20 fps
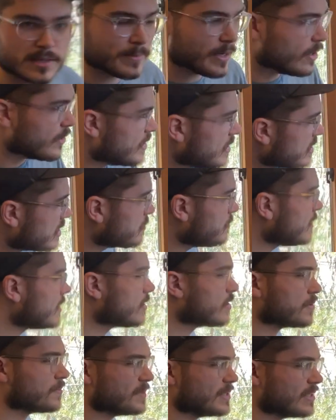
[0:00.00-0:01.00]
about
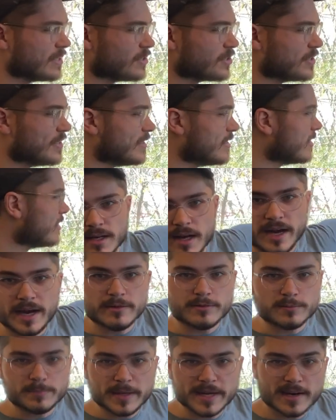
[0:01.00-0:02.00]
speaker position. I
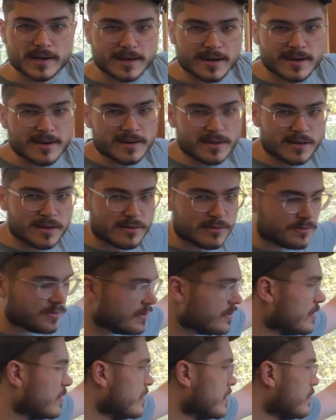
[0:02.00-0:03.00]
have a pair of
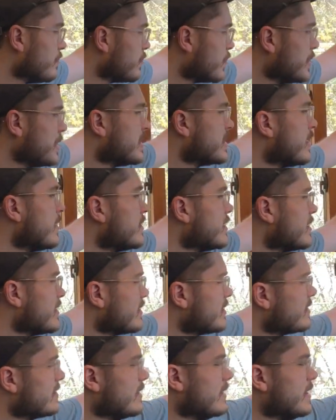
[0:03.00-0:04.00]

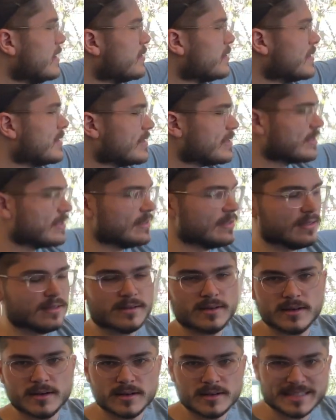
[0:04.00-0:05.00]
PreSonus Iris
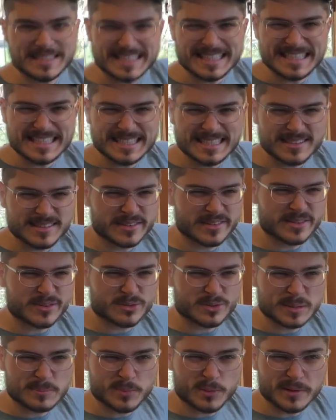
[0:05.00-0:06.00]

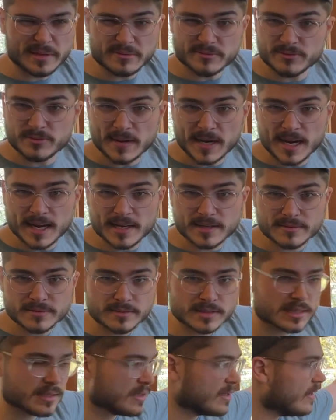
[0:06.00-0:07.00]

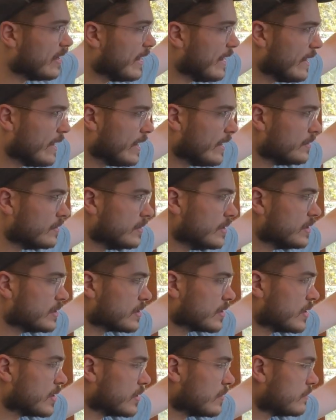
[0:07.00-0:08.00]
E3.5s, and these
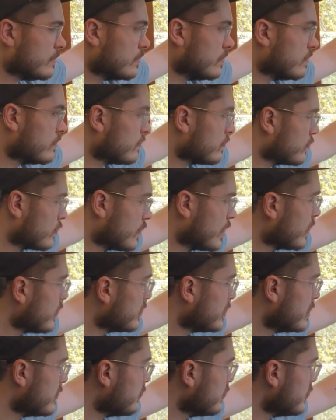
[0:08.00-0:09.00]
are
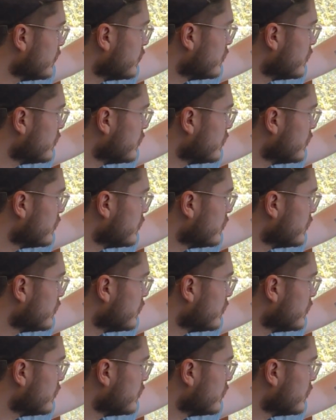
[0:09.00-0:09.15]
relatively